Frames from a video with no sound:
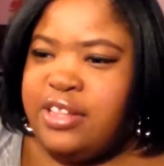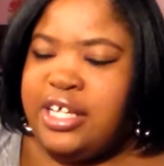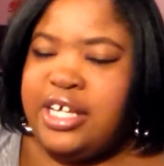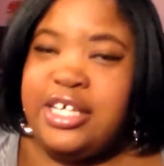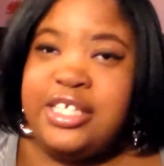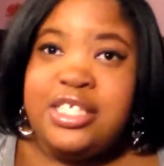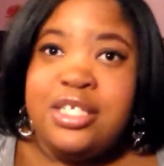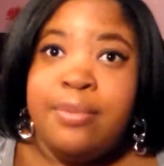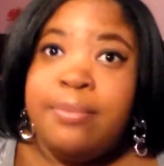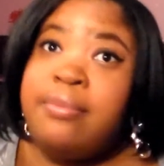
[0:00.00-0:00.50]

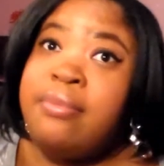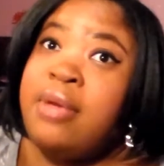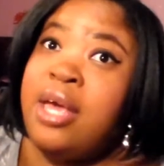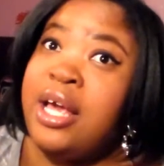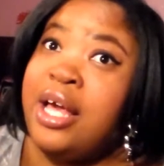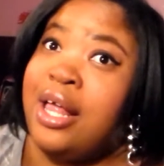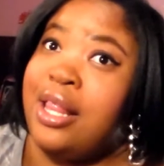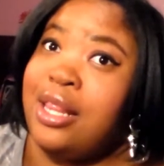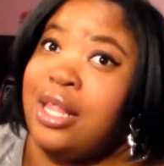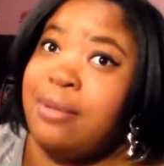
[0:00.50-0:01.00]
these
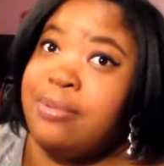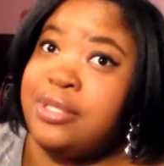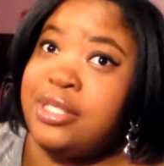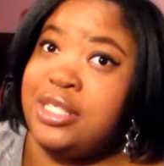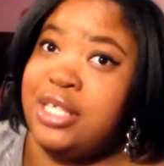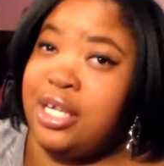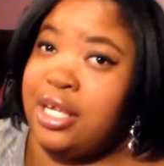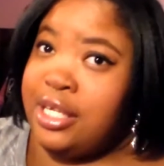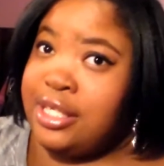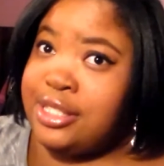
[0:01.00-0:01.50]
mega
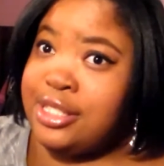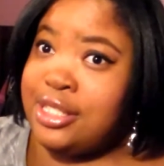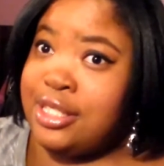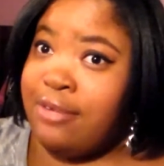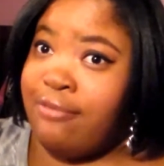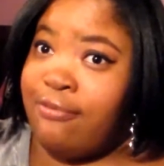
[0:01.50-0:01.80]
lipsticks